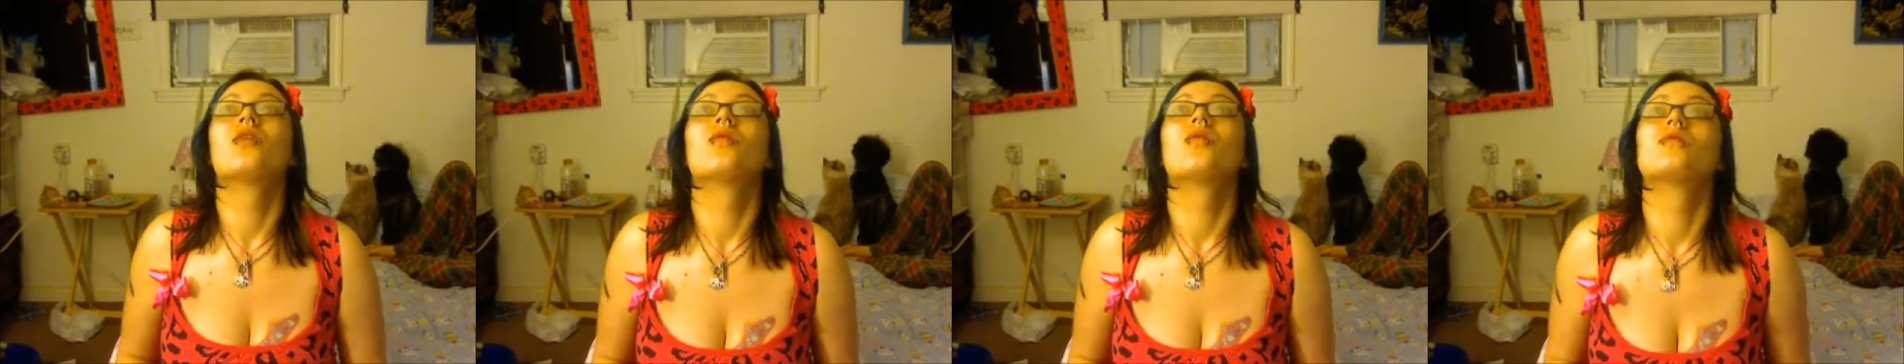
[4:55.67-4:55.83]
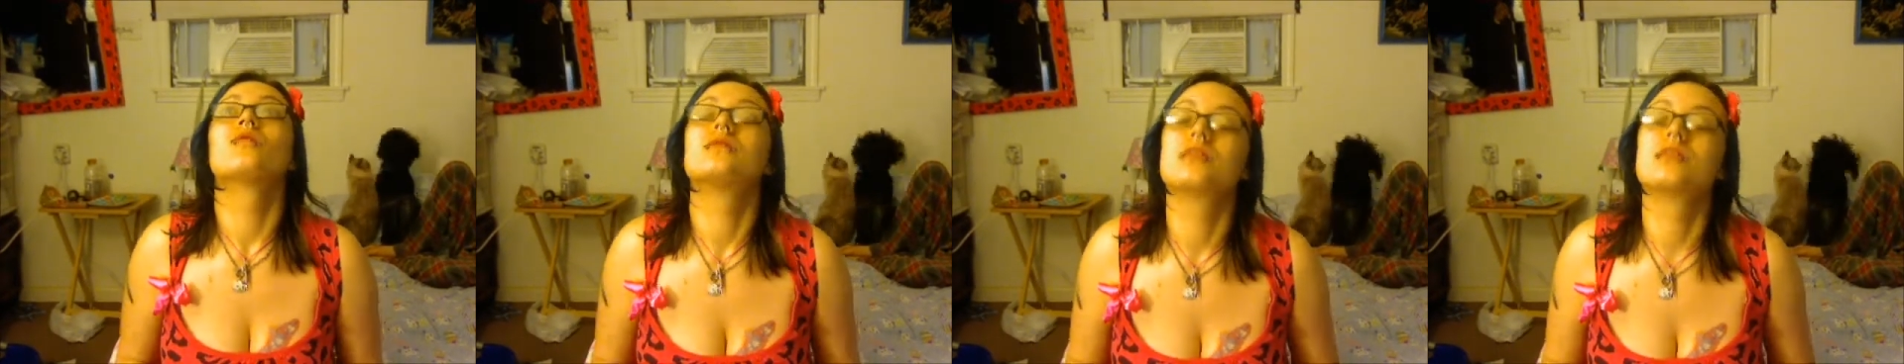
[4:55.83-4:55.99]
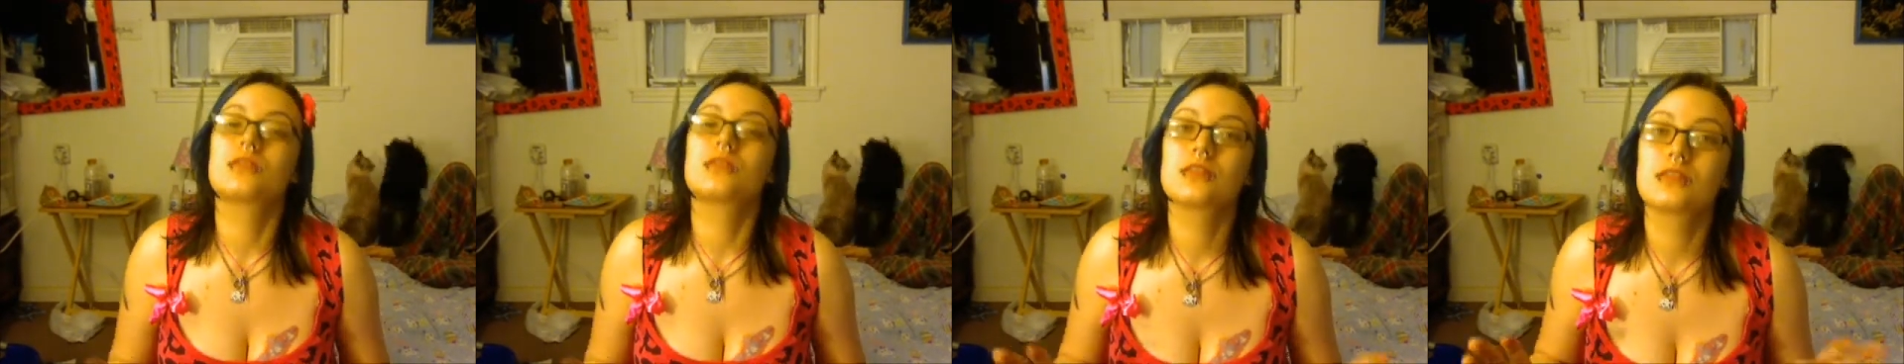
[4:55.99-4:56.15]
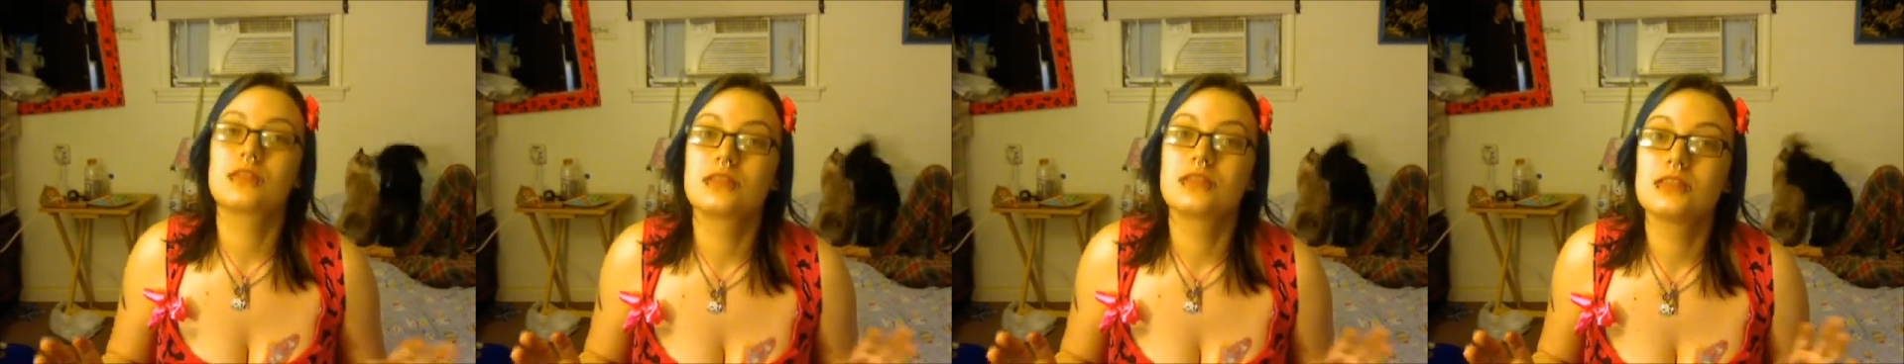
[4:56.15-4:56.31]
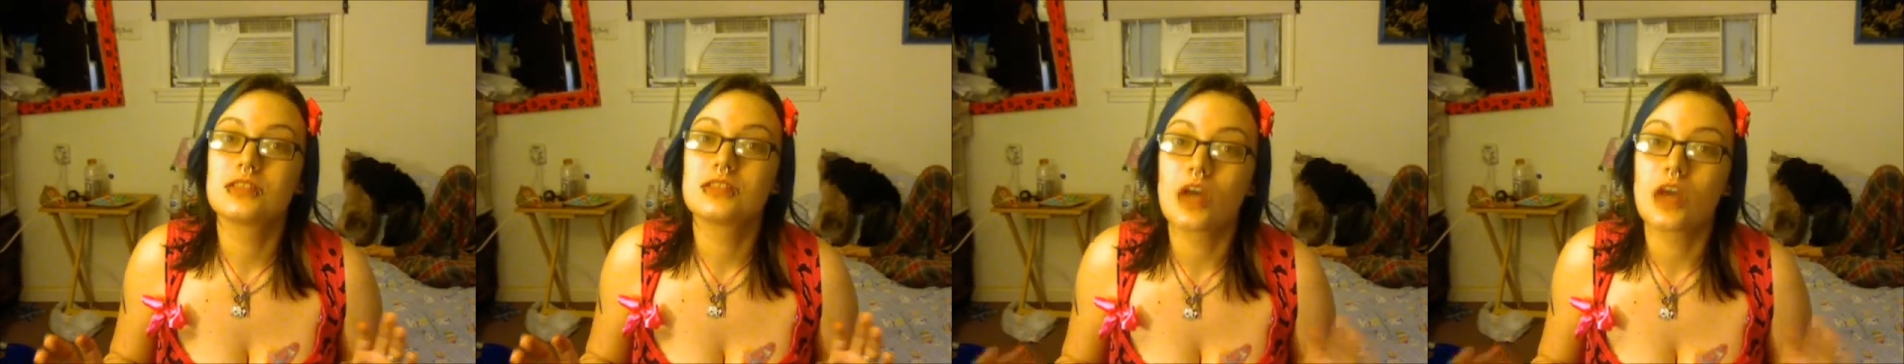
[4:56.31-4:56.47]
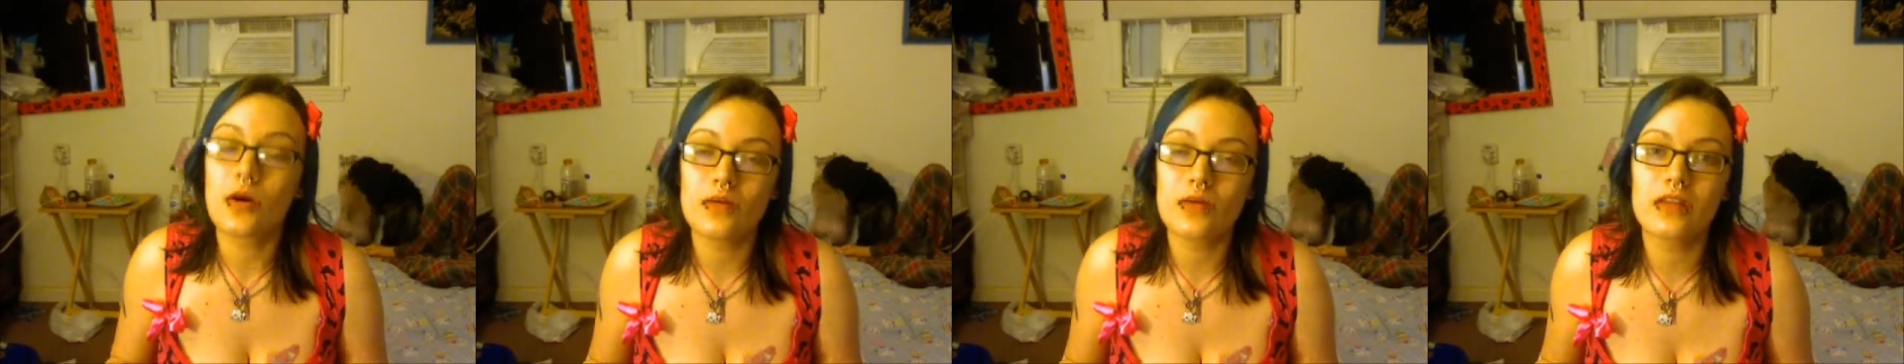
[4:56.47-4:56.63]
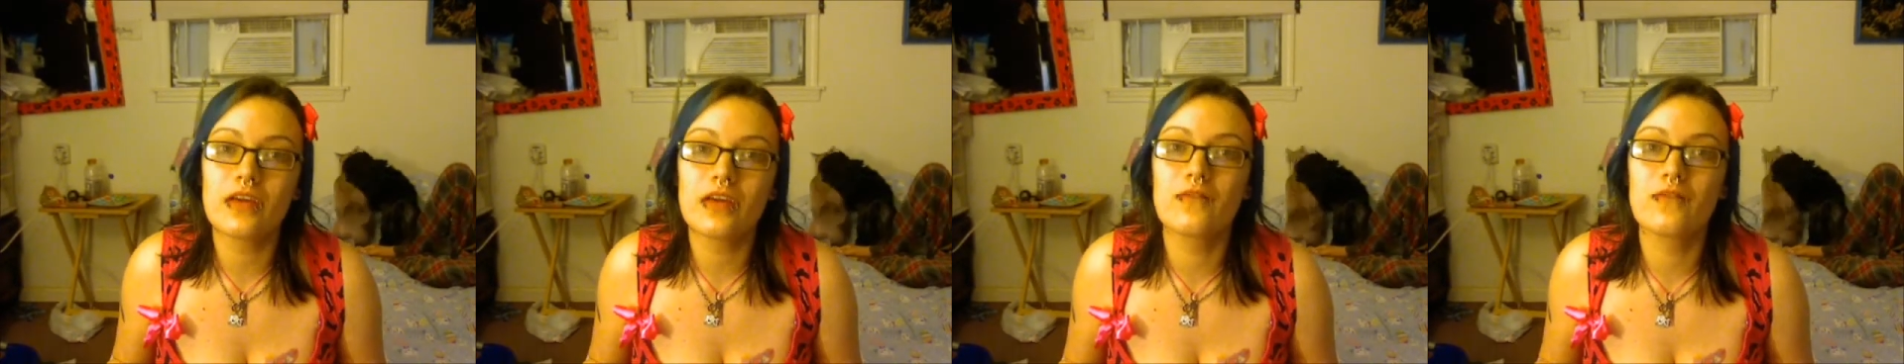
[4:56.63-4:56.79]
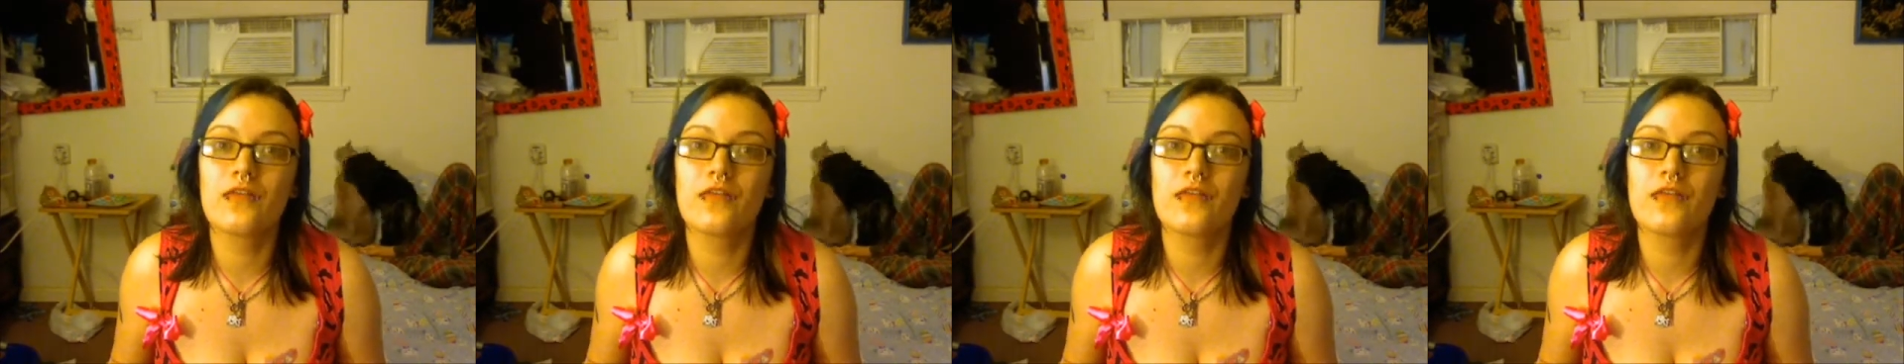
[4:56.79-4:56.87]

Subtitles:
It was totally